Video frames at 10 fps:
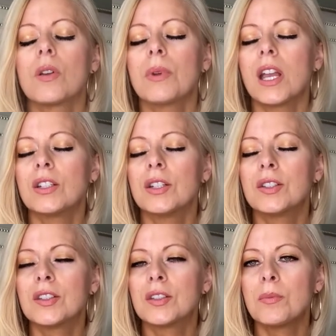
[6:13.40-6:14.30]
Oh my gosh, it
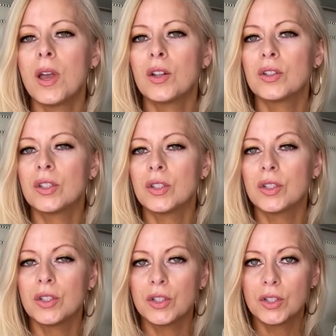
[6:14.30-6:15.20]
smells
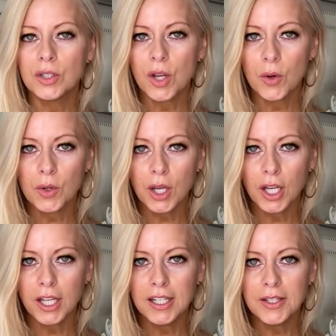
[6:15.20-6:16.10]
so
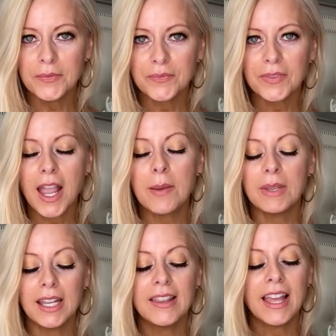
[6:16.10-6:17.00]
good. I
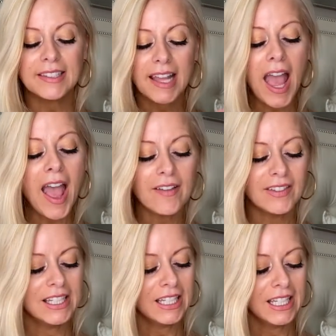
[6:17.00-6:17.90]
mean, that's
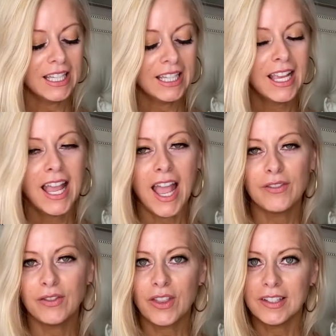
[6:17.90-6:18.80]
heavenly.
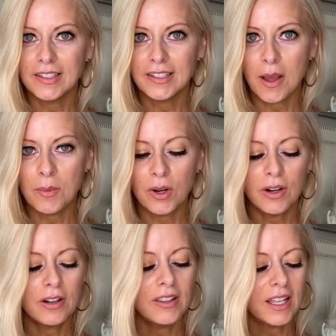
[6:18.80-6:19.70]
And for the
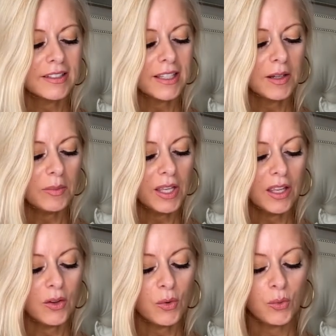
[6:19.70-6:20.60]
summer, that's gonna
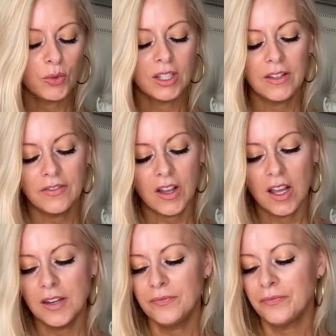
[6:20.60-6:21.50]
be really
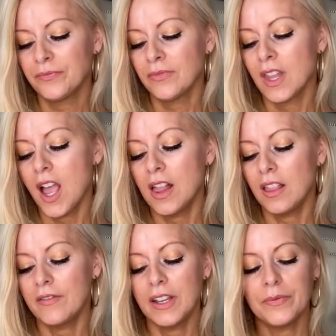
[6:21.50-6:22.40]
fun. I
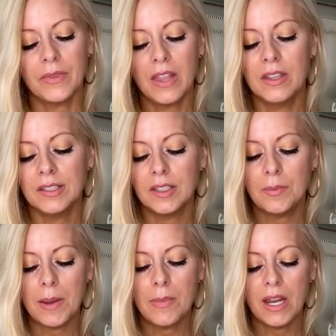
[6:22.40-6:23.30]
love it. And this is
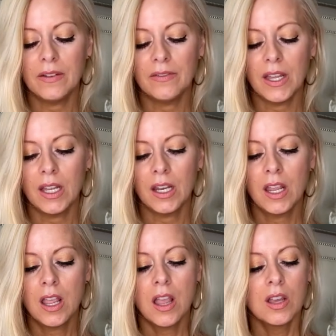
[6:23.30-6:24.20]
by Benefit.
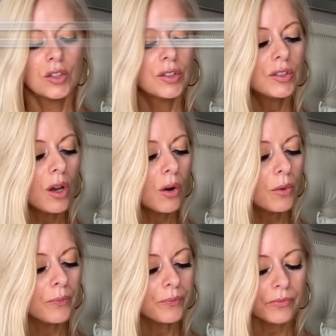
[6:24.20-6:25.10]

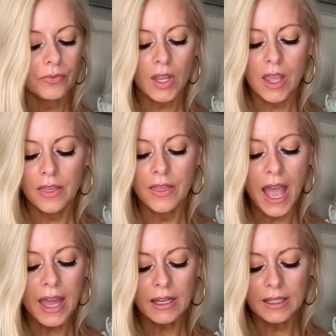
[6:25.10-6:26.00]
So
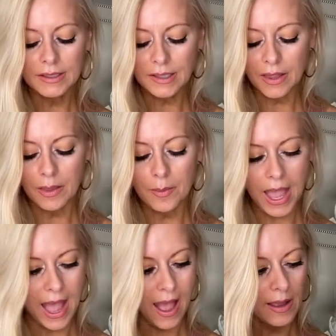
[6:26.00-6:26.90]
that is the
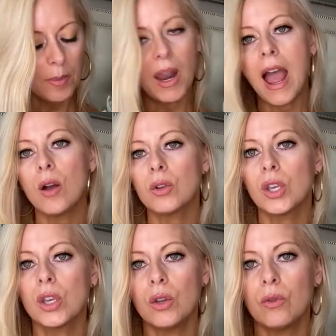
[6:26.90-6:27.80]
bag, but how
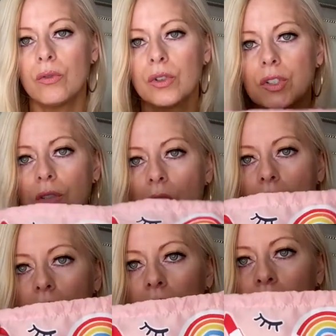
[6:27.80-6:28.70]
cute, first of
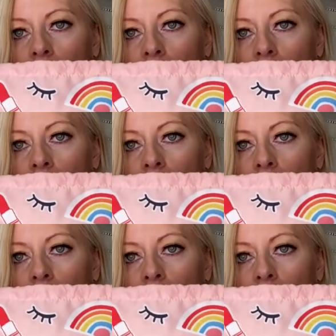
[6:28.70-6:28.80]
all,